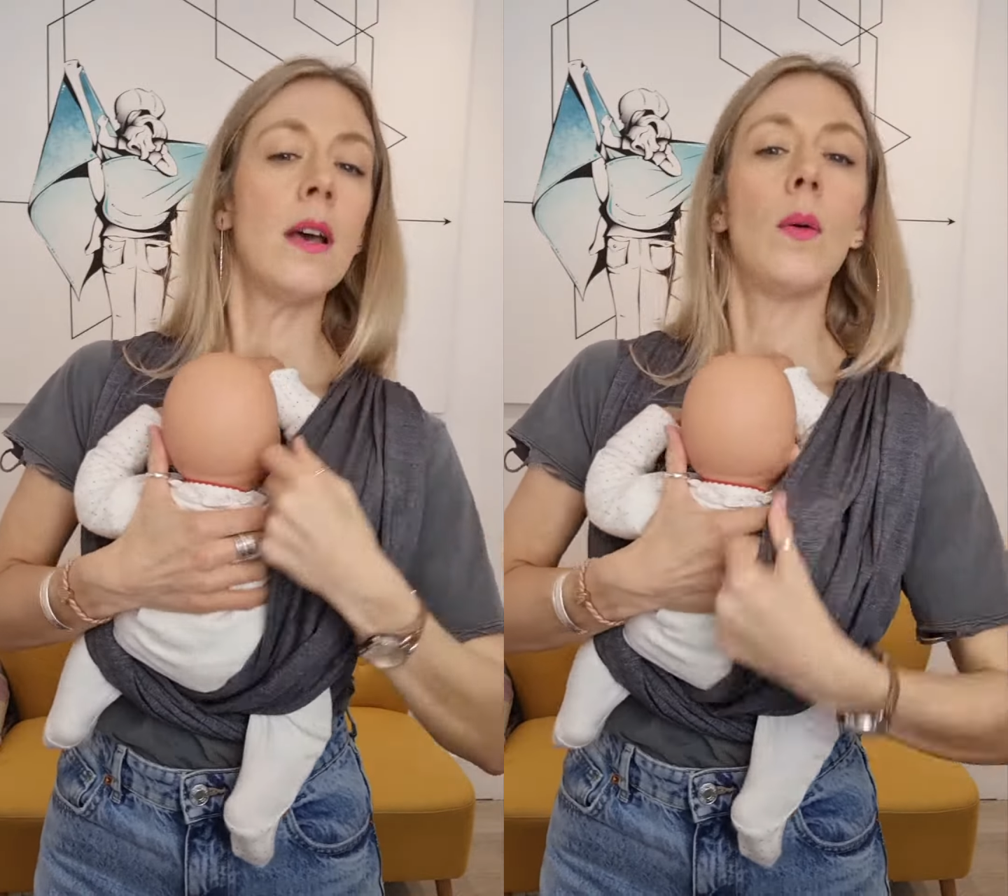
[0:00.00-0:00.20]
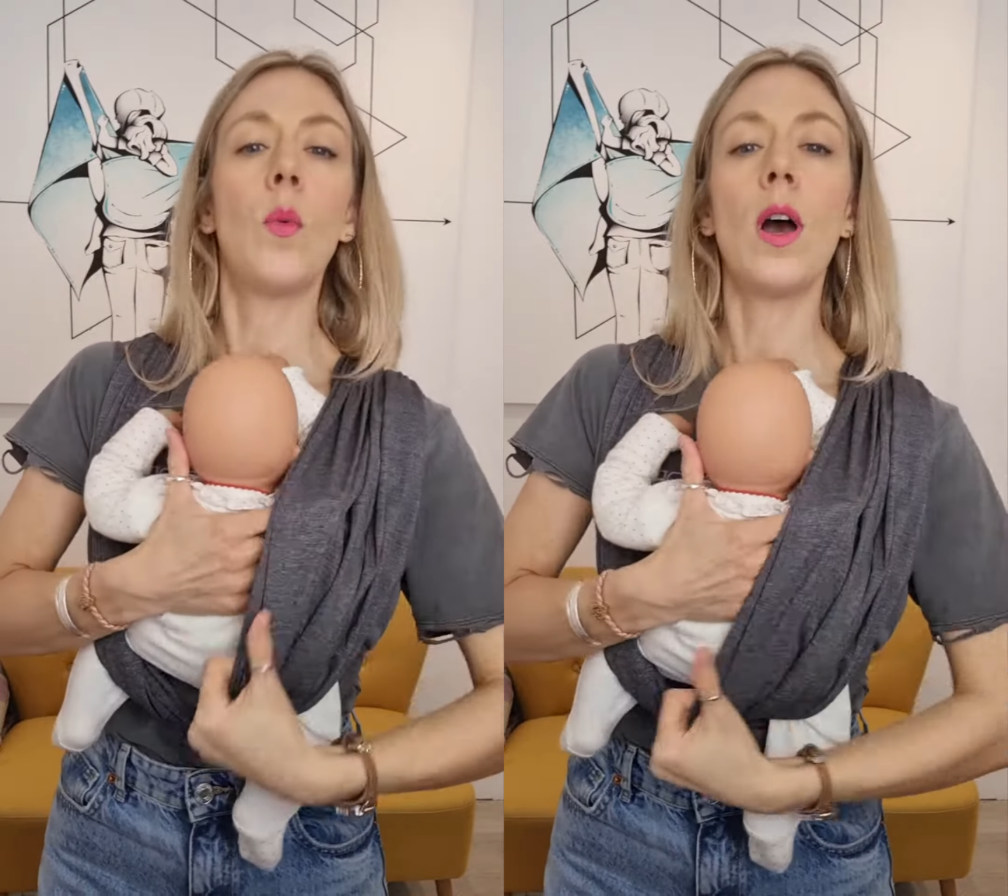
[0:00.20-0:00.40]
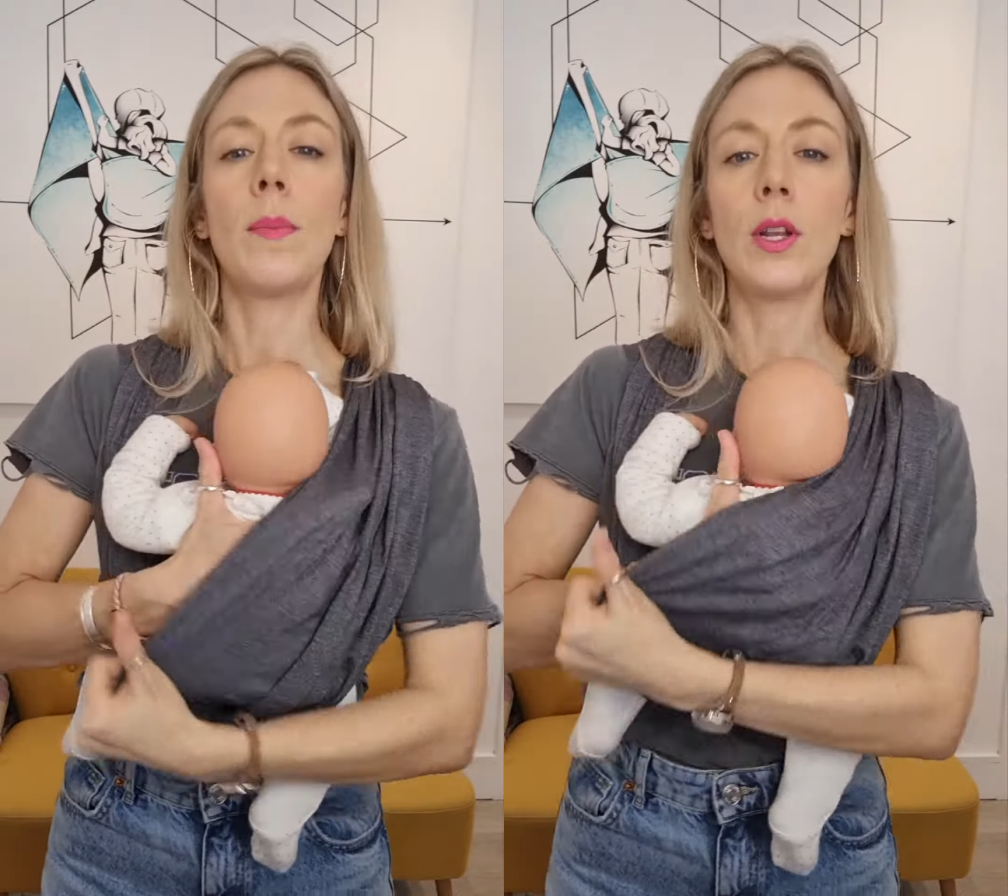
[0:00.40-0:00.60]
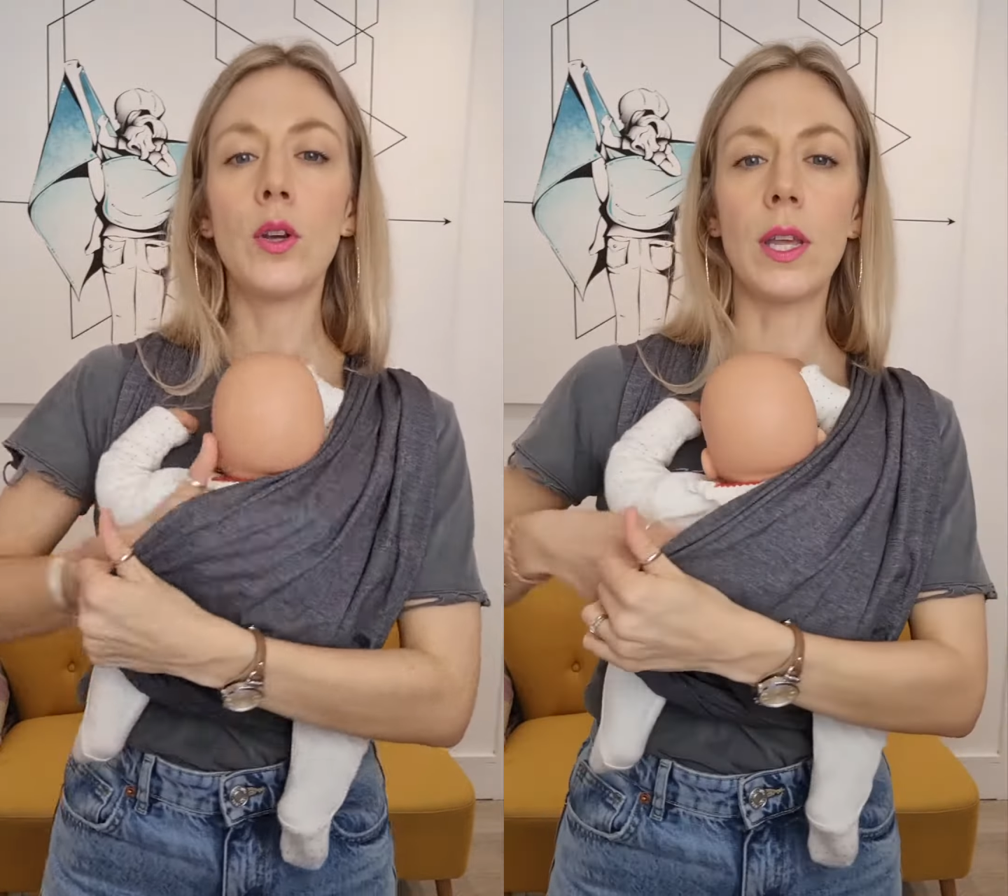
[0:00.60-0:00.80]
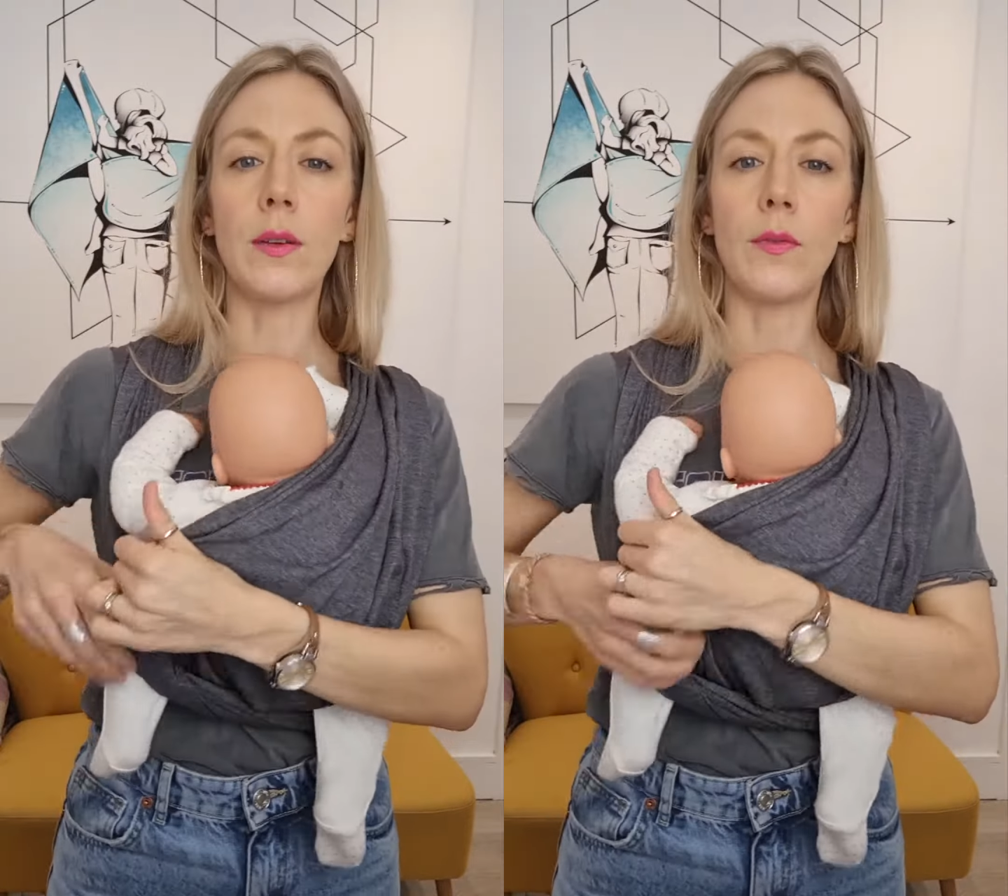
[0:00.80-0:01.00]
and what I'd be
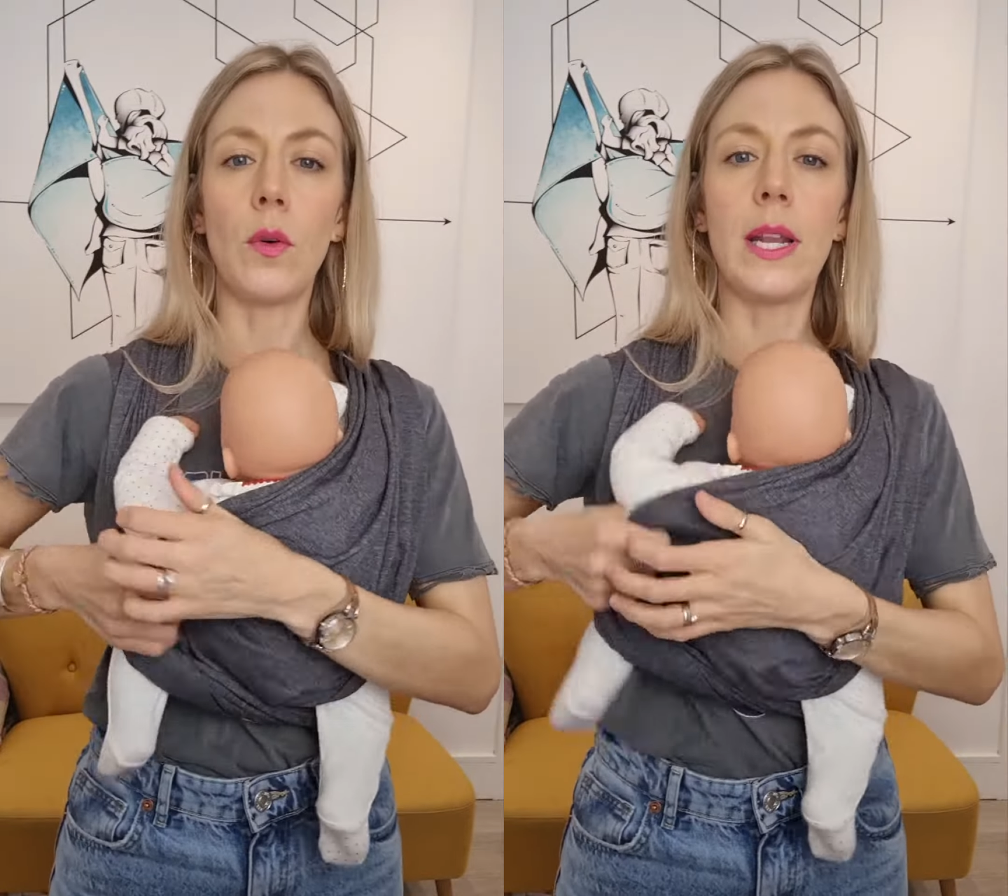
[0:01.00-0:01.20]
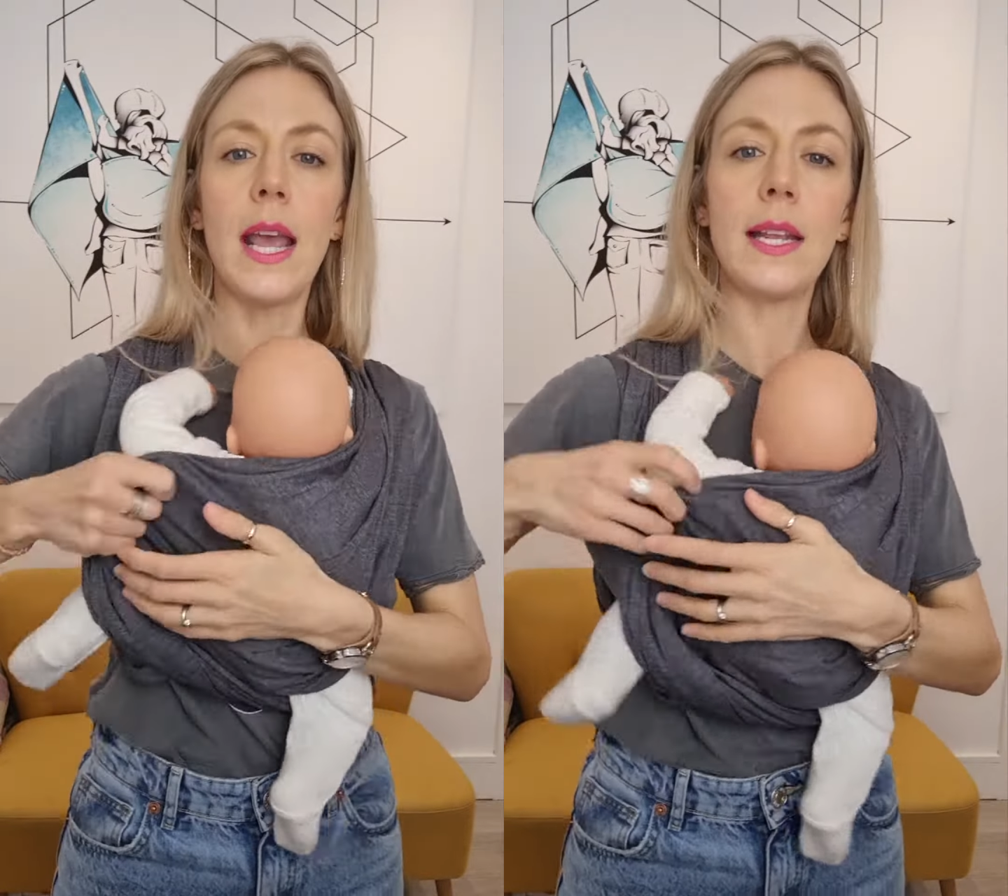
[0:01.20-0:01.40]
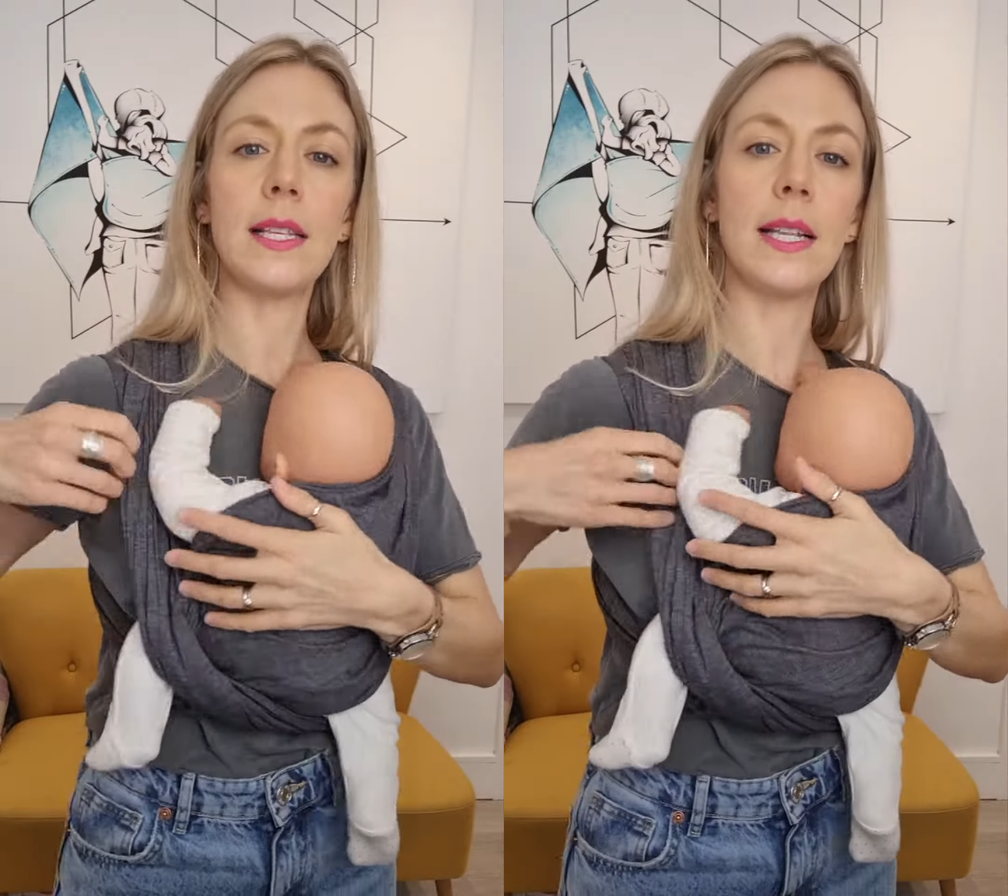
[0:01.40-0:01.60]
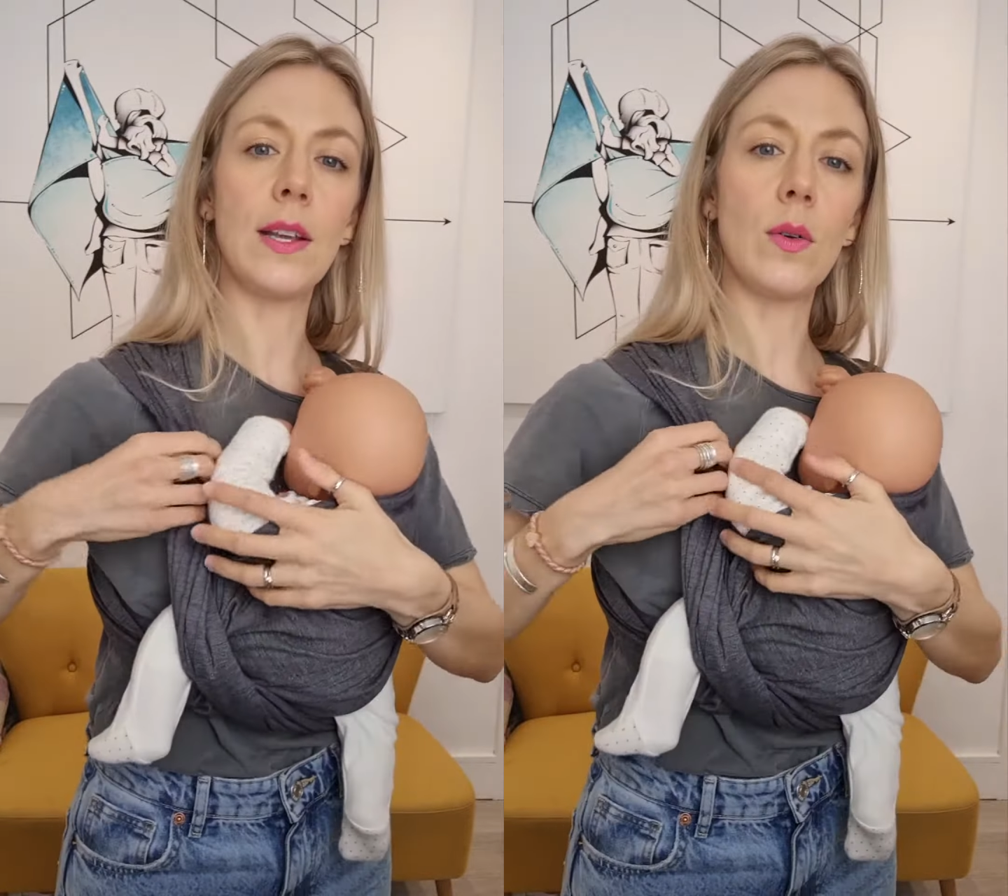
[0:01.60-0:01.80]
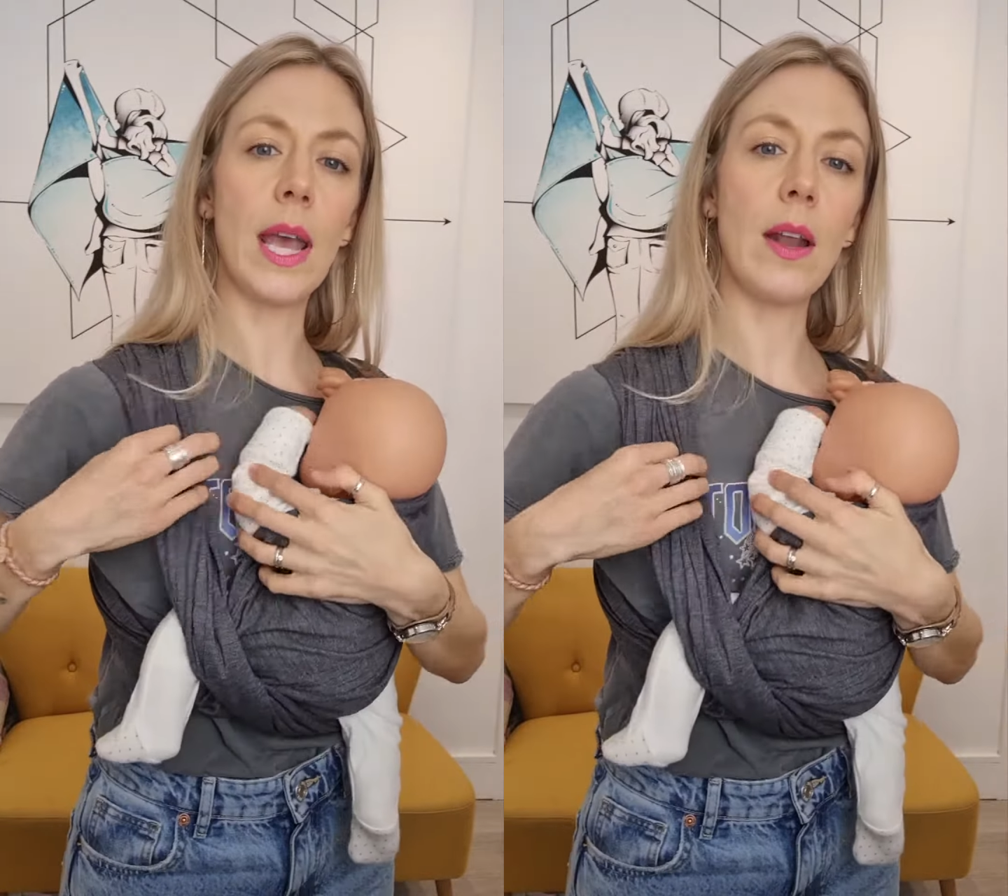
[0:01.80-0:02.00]
looking for in any
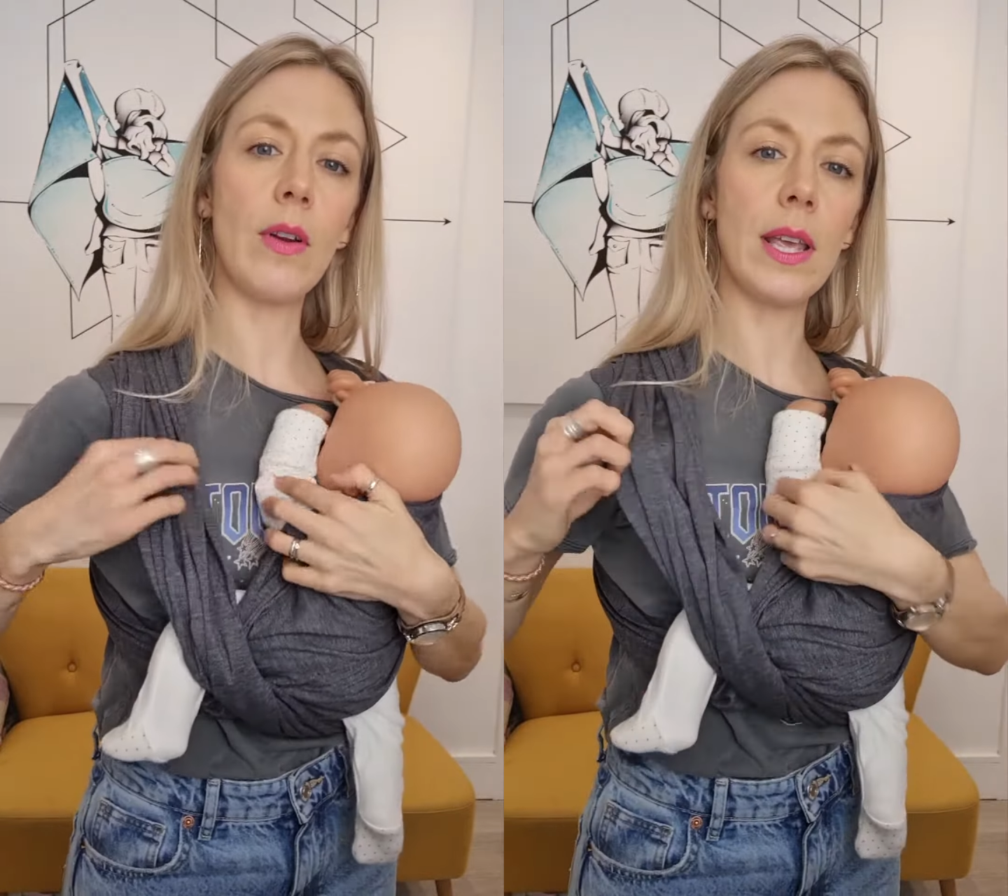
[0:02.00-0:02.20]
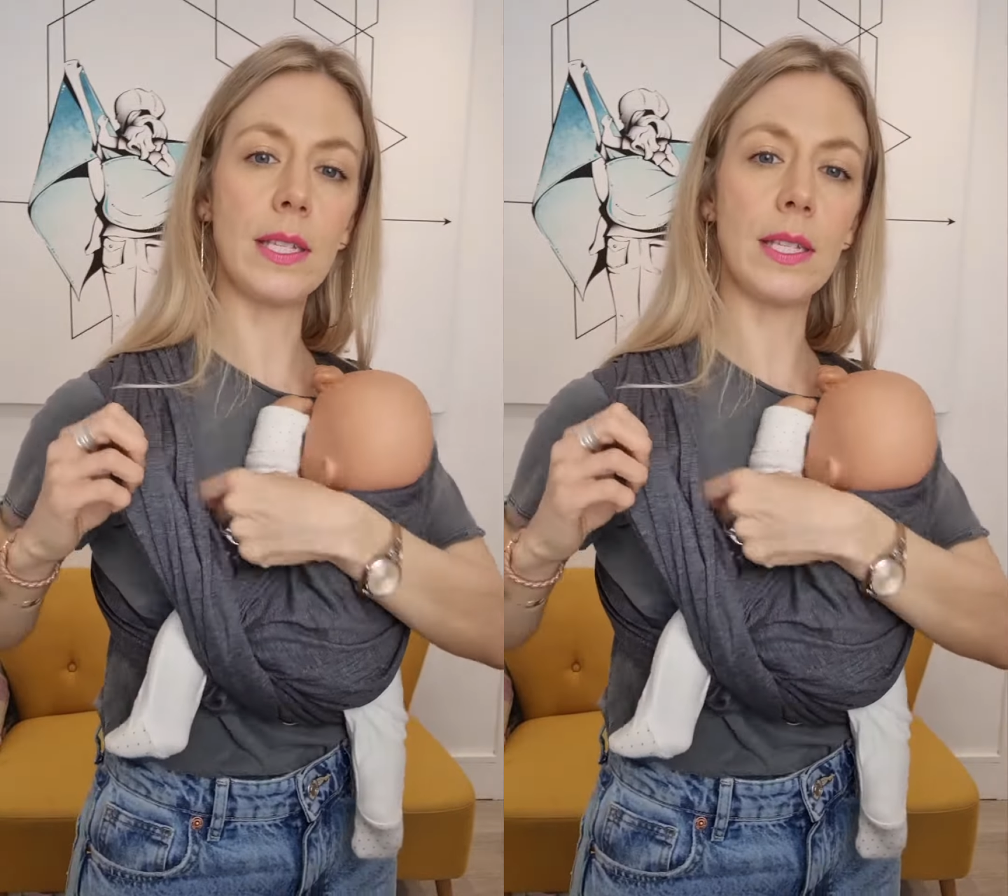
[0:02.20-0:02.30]
sling or carrier